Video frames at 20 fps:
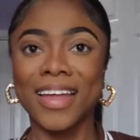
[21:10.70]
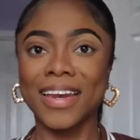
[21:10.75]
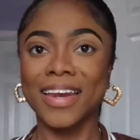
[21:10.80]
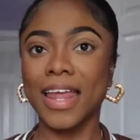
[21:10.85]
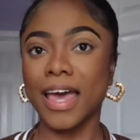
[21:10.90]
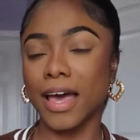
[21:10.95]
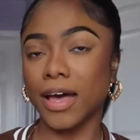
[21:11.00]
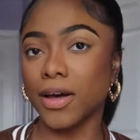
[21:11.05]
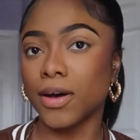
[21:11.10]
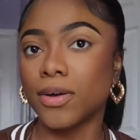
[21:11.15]

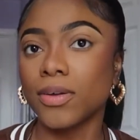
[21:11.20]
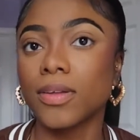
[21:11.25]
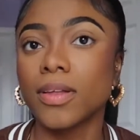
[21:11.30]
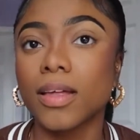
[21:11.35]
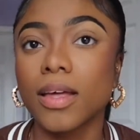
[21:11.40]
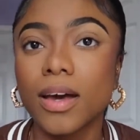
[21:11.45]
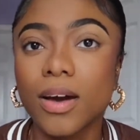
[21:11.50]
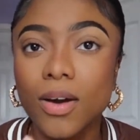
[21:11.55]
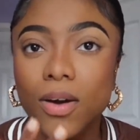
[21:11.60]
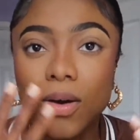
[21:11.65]
Now
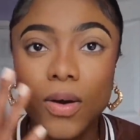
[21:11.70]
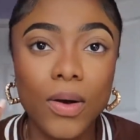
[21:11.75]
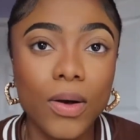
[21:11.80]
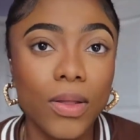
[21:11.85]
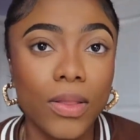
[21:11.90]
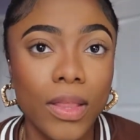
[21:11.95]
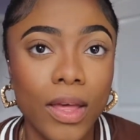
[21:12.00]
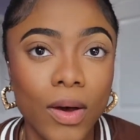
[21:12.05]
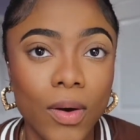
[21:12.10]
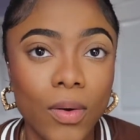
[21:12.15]

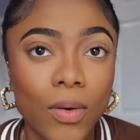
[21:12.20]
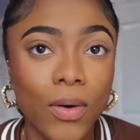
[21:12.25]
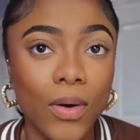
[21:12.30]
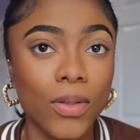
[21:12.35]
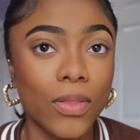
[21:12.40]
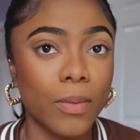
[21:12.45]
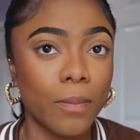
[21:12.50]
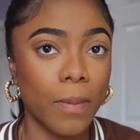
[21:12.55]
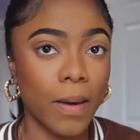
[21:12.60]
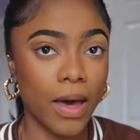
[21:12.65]
that
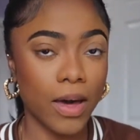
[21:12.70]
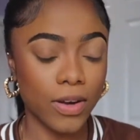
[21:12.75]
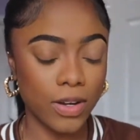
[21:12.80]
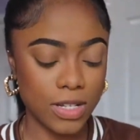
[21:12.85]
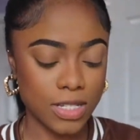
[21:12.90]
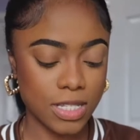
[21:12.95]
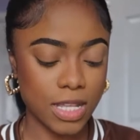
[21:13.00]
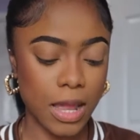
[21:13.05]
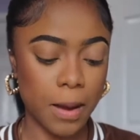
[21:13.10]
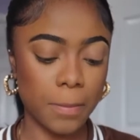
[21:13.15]
all the
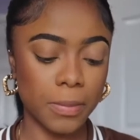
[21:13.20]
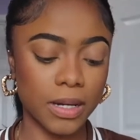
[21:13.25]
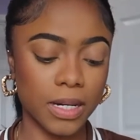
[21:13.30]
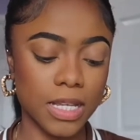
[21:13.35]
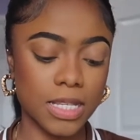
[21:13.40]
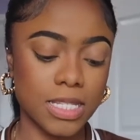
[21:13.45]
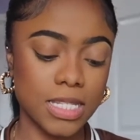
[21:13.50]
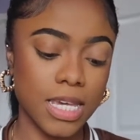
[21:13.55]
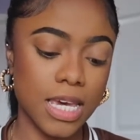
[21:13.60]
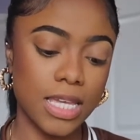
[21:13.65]
powder's there, I'm
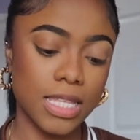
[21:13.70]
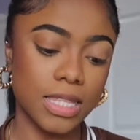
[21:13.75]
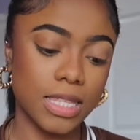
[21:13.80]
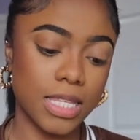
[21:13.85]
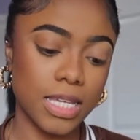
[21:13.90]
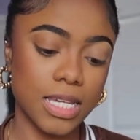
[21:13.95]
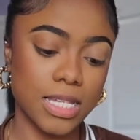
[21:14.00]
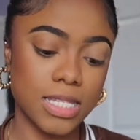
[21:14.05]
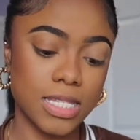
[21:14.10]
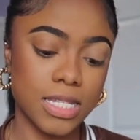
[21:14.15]
going to take
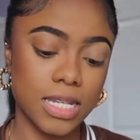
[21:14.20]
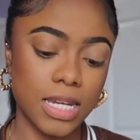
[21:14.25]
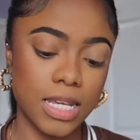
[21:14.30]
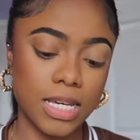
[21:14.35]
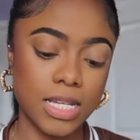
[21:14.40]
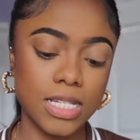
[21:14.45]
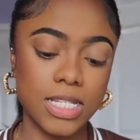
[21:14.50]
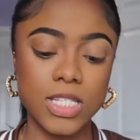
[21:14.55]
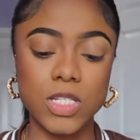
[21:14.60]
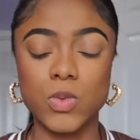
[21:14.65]
this
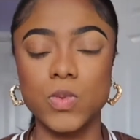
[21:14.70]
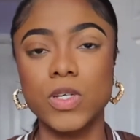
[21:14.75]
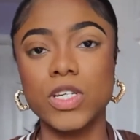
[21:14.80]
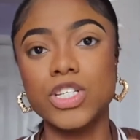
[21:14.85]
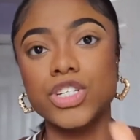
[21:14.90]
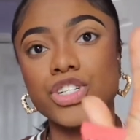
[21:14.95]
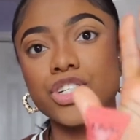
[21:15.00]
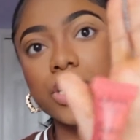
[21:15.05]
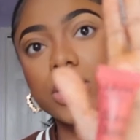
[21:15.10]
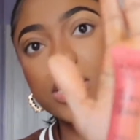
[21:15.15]
NYX
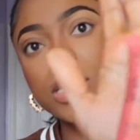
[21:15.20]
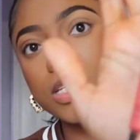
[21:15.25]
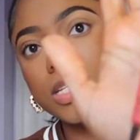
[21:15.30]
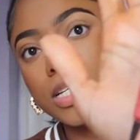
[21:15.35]
Sweet Cheeks.